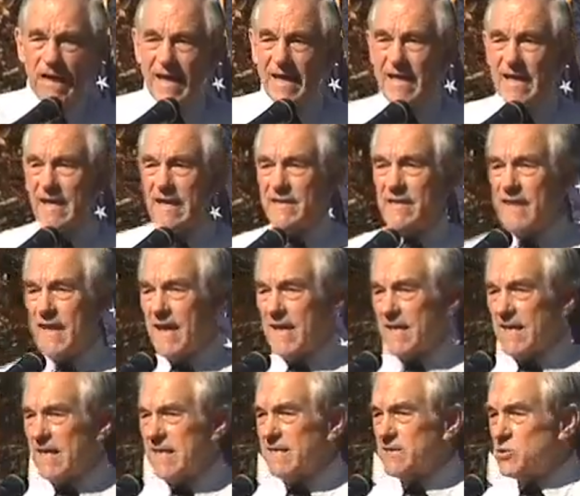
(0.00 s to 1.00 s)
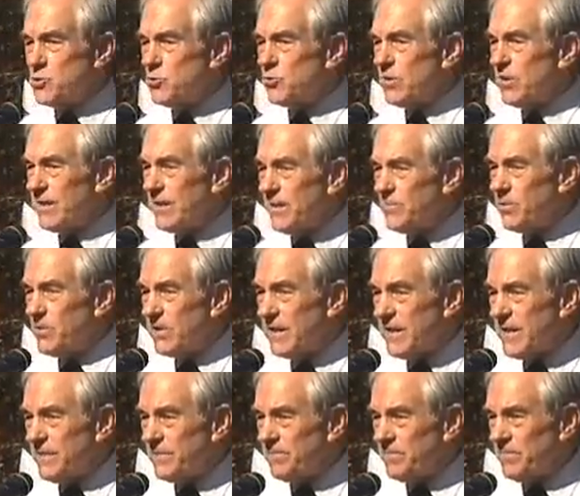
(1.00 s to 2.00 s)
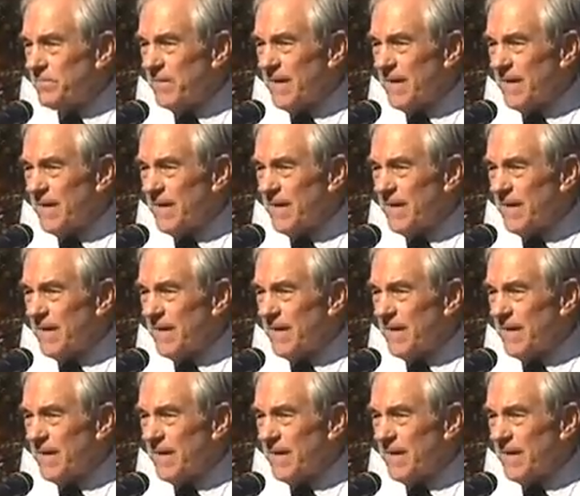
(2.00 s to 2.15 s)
and that it's your liberty,